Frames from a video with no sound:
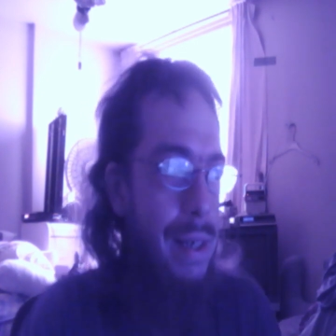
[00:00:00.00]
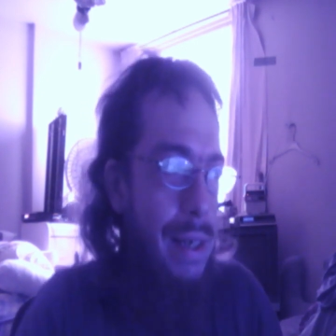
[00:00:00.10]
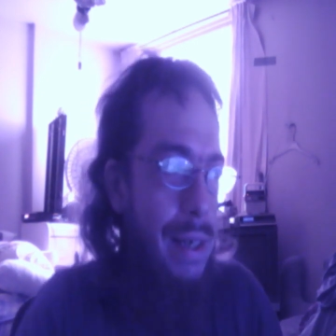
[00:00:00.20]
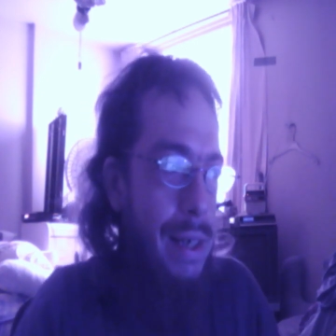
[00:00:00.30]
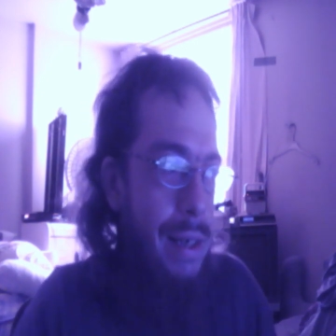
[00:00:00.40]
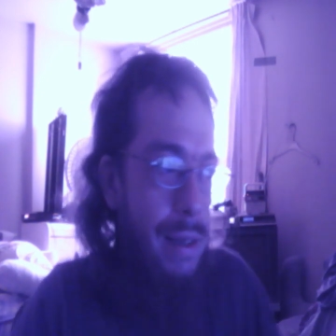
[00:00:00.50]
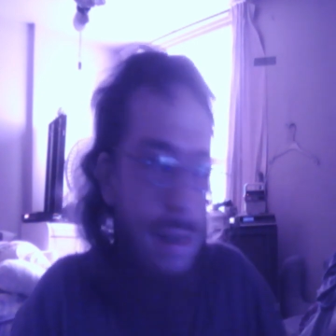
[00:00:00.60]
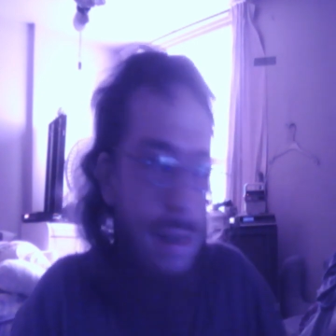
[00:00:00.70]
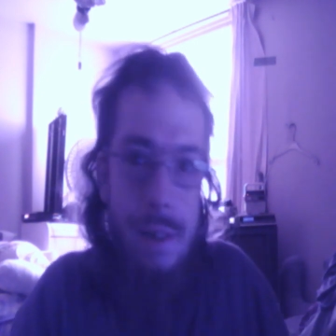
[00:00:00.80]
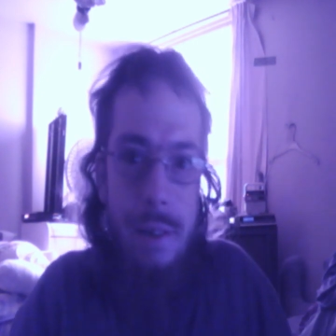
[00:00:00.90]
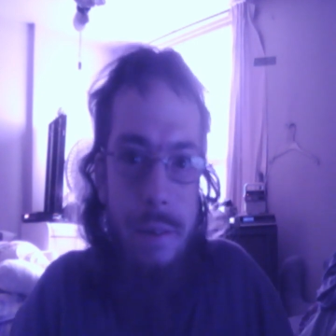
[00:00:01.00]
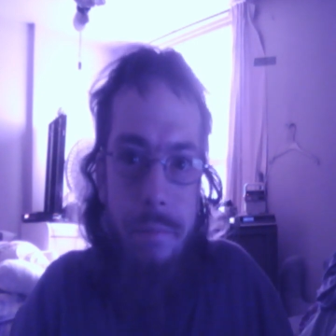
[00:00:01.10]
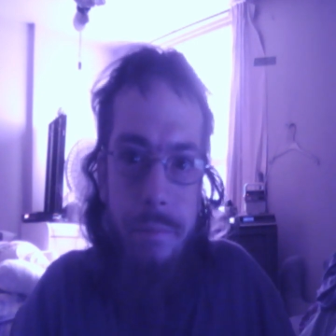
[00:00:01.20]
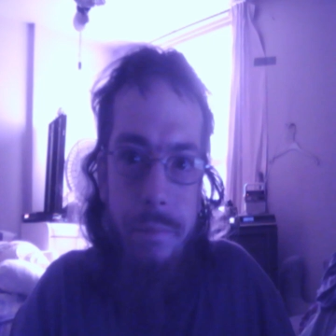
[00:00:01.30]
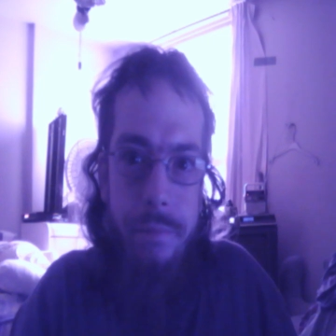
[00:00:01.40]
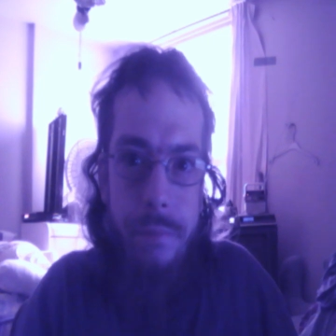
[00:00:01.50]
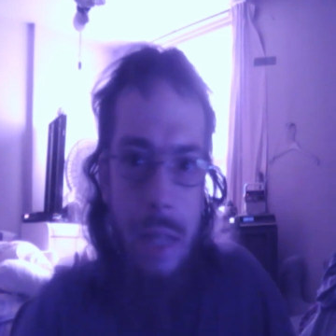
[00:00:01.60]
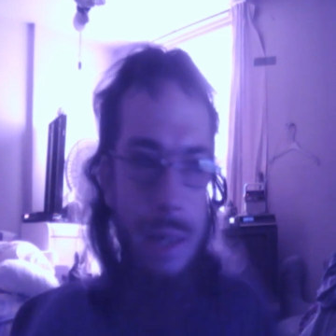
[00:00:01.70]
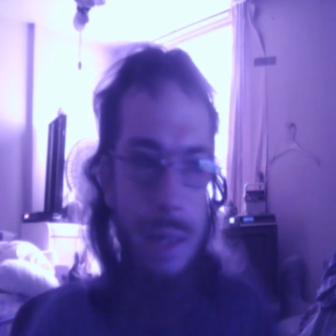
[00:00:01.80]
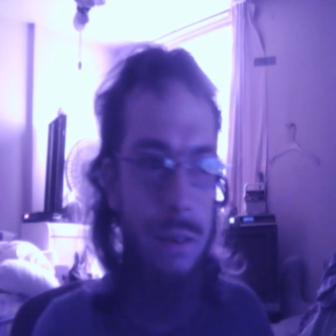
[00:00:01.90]
And
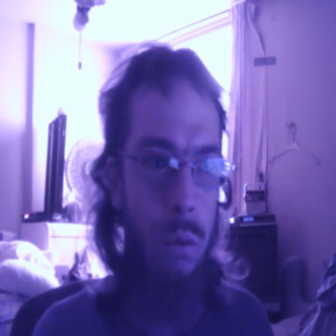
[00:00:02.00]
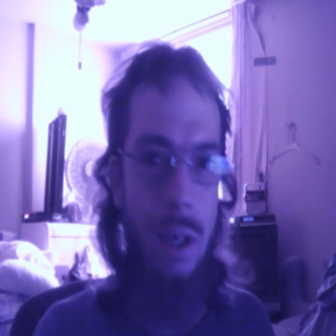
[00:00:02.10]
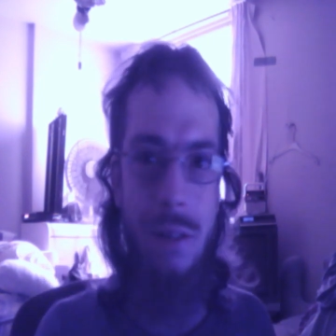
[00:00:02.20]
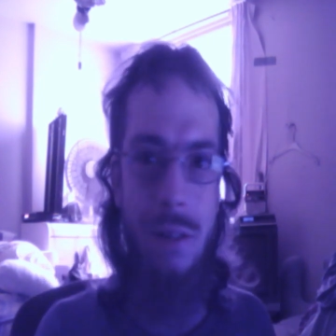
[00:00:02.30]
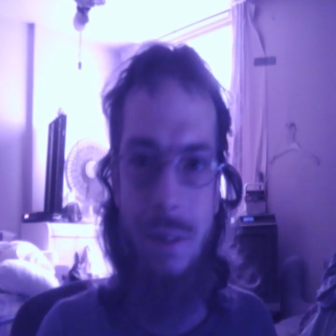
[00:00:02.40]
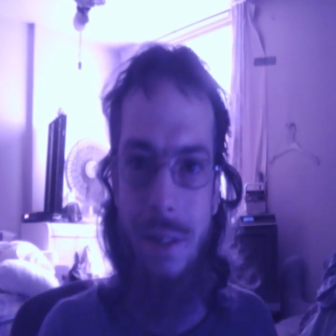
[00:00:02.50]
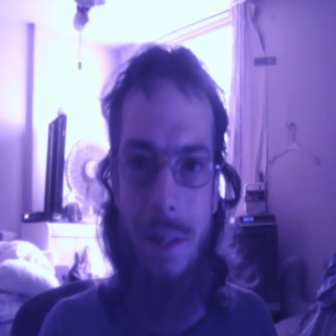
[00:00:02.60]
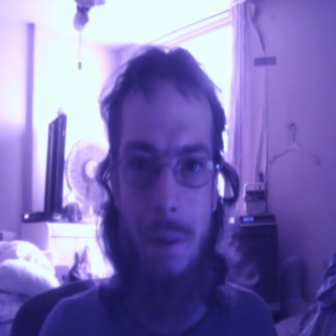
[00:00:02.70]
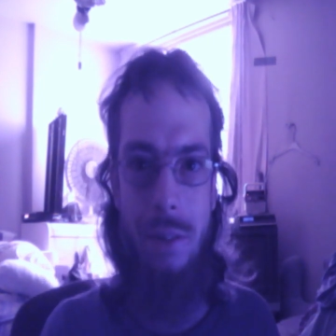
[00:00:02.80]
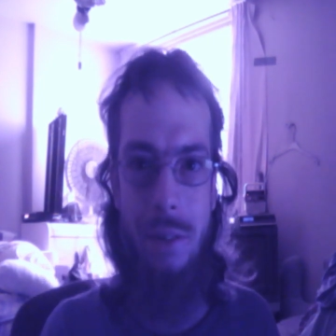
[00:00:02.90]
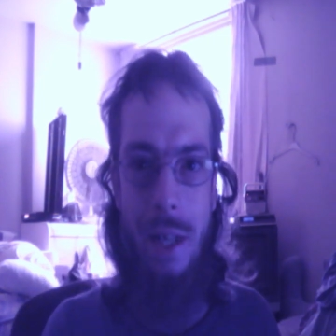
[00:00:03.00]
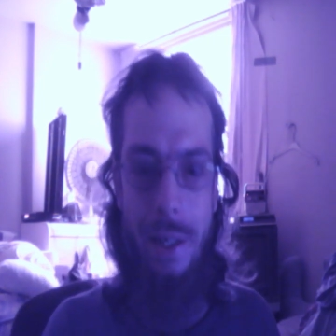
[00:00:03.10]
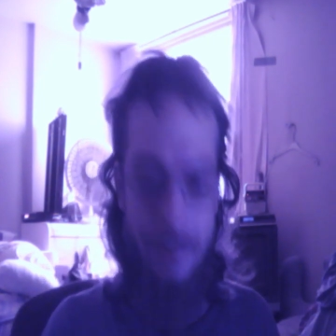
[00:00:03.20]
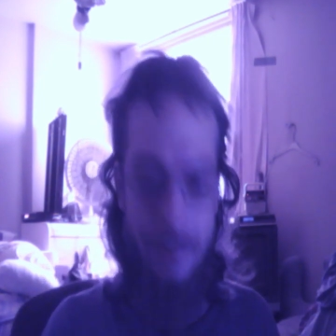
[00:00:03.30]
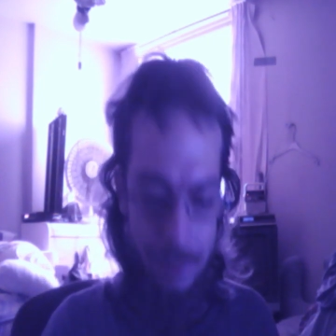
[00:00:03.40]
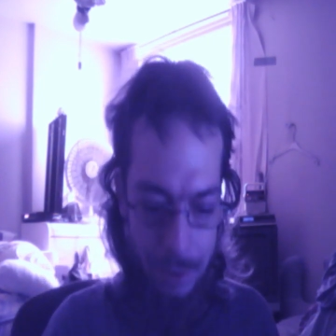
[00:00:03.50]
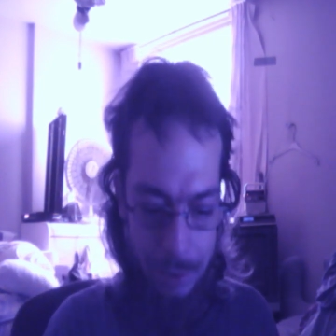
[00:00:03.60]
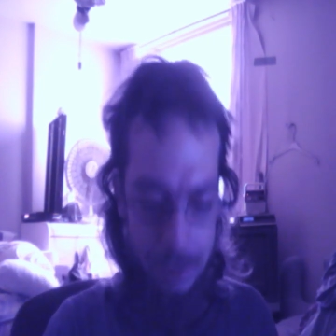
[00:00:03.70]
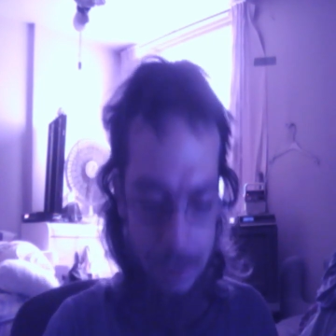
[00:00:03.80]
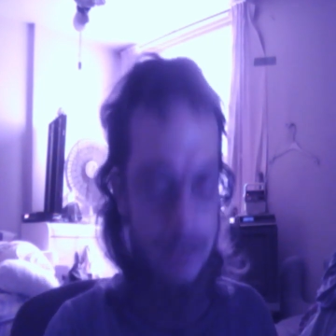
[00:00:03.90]
I don't know what else to say about that.
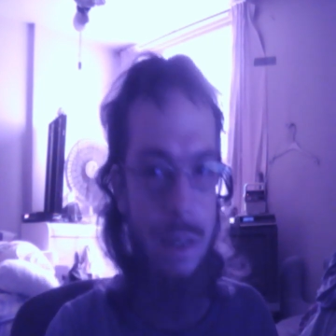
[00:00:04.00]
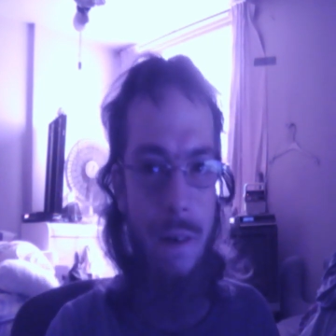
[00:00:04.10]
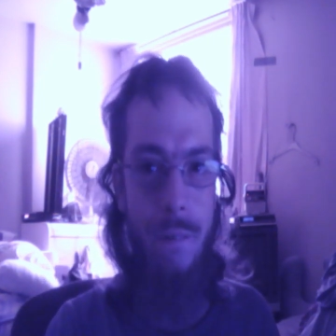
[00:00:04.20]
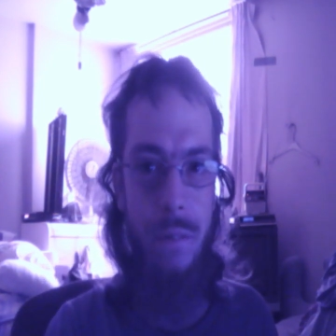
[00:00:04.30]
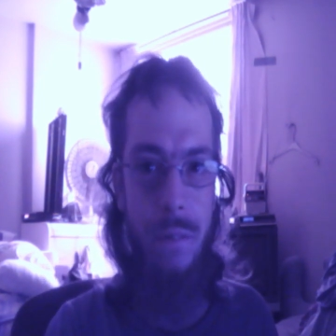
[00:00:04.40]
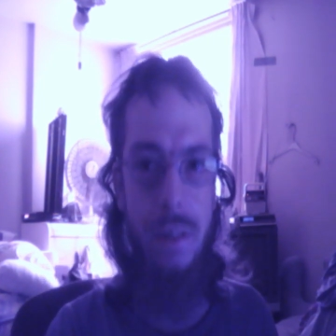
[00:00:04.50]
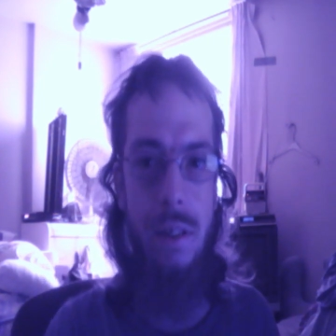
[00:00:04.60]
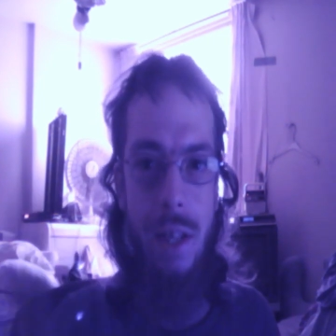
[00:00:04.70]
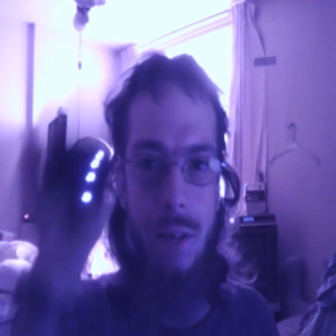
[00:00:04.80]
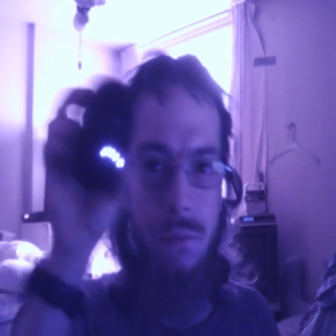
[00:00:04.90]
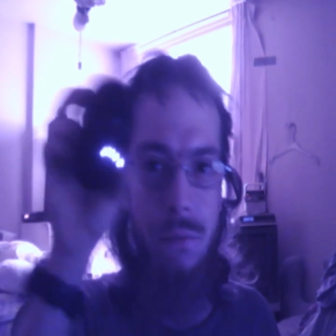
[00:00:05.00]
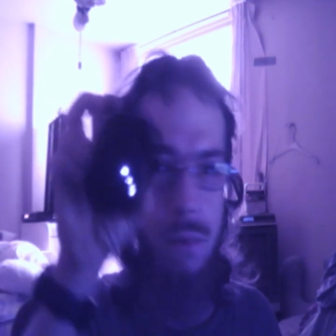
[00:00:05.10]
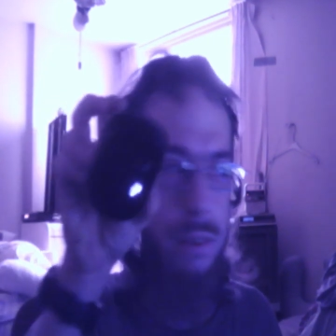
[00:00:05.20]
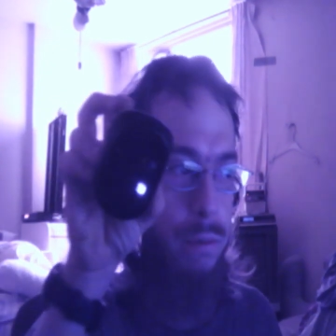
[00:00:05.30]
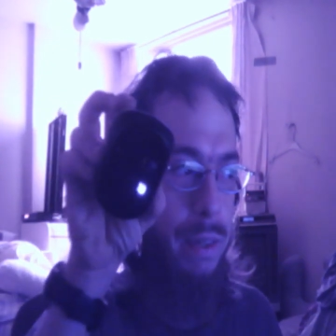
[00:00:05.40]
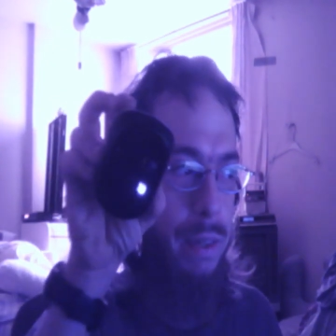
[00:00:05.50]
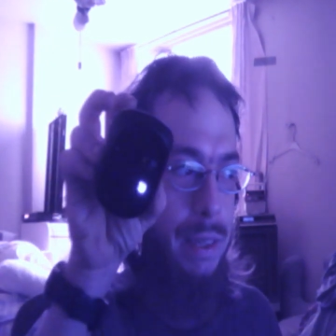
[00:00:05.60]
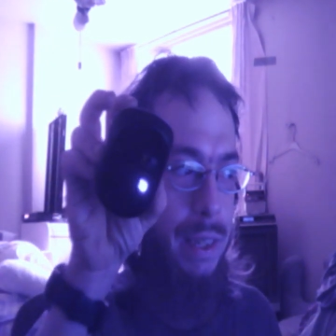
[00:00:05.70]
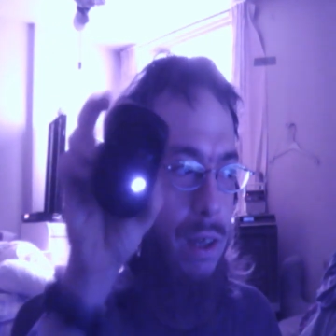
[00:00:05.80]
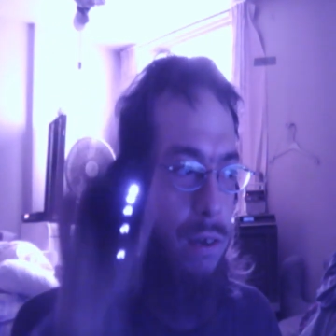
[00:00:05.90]
It's going to take a
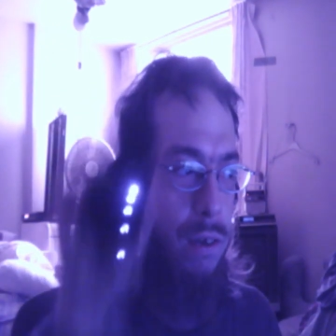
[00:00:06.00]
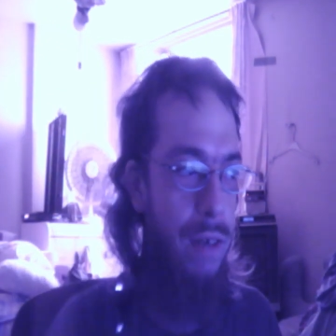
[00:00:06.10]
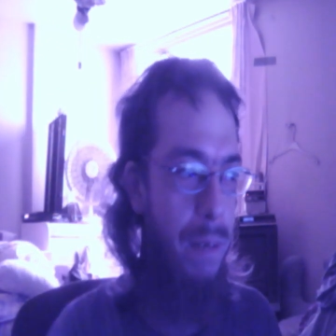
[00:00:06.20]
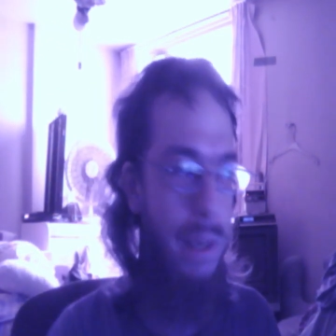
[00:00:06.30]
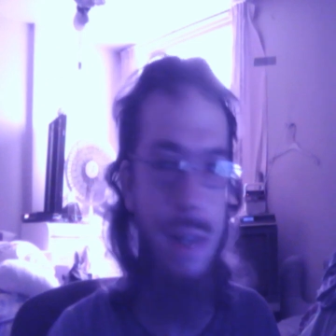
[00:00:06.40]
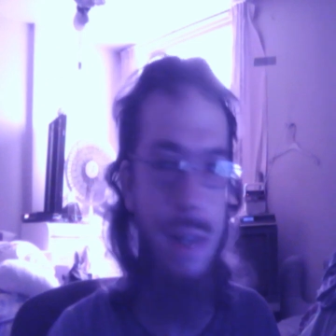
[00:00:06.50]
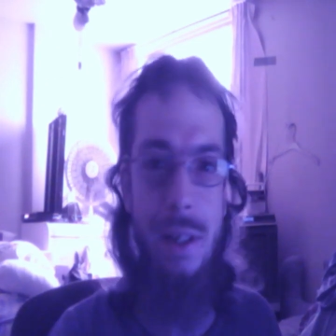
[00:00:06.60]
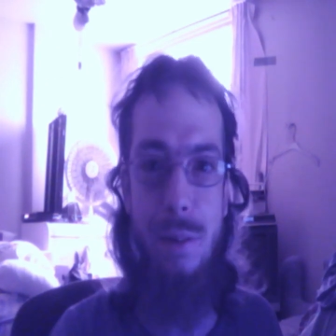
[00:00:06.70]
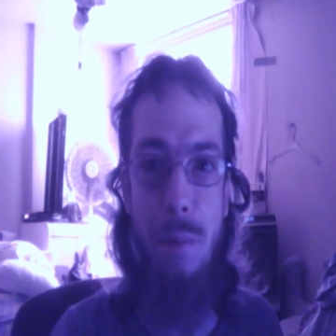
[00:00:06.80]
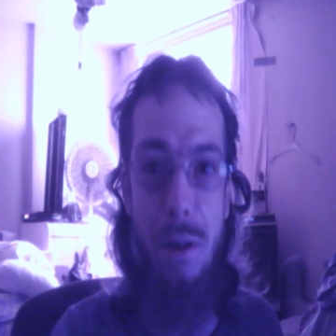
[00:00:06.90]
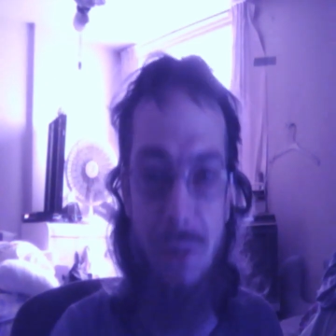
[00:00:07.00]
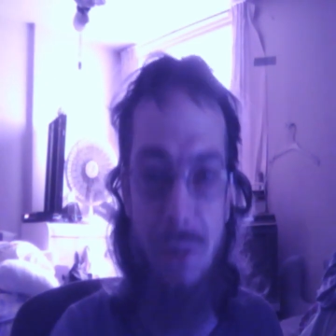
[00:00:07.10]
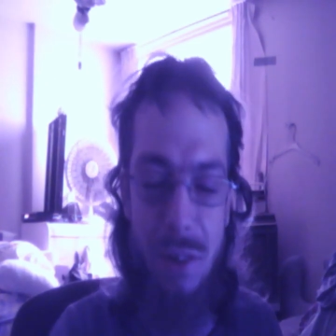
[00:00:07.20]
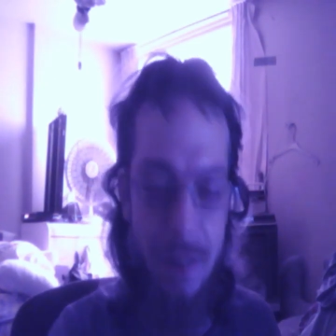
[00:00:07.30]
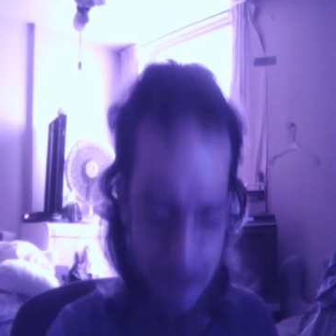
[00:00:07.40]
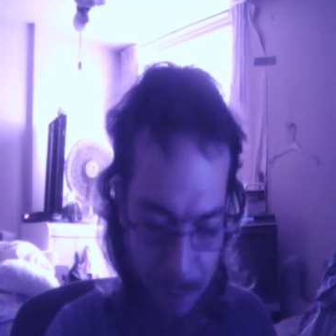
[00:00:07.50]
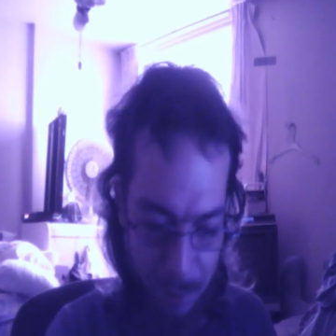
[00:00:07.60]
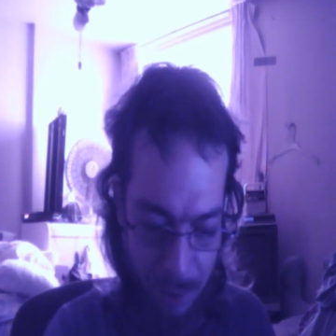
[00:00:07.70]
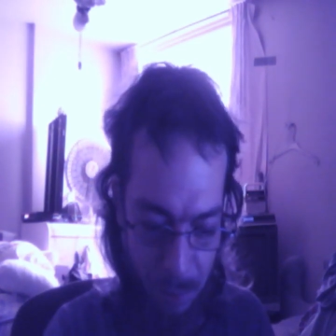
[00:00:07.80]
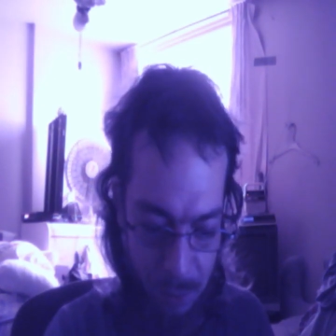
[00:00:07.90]
frustratingly long time. Yeah, that's my mouse. But
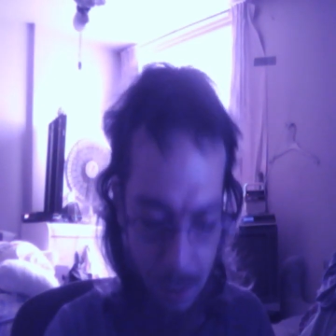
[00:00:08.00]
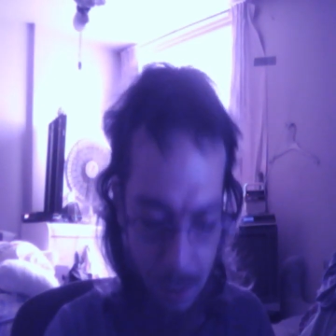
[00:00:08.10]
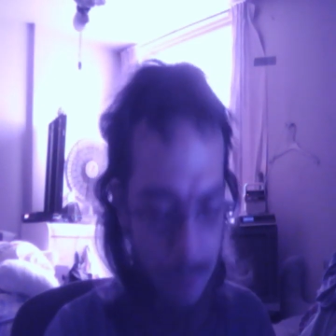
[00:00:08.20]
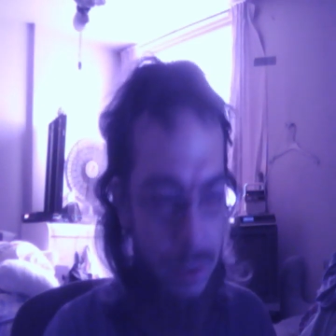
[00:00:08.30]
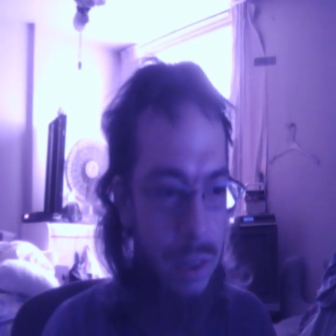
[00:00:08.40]
anyways, whatever.